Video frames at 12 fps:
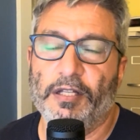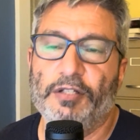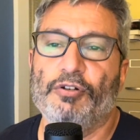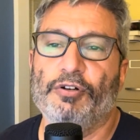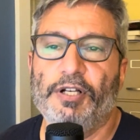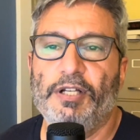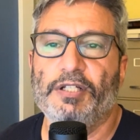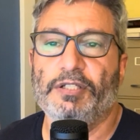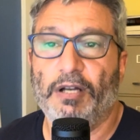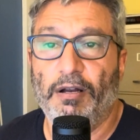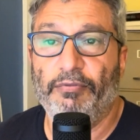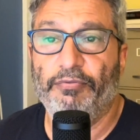the dirtiness
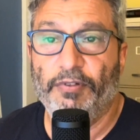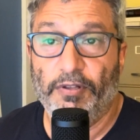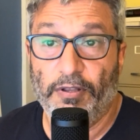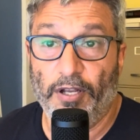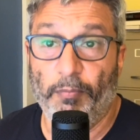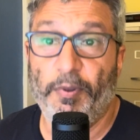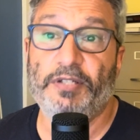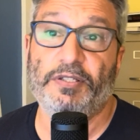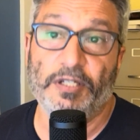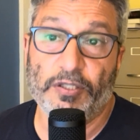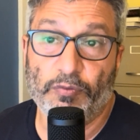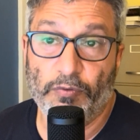of their
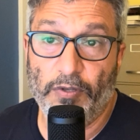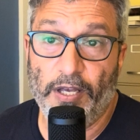business,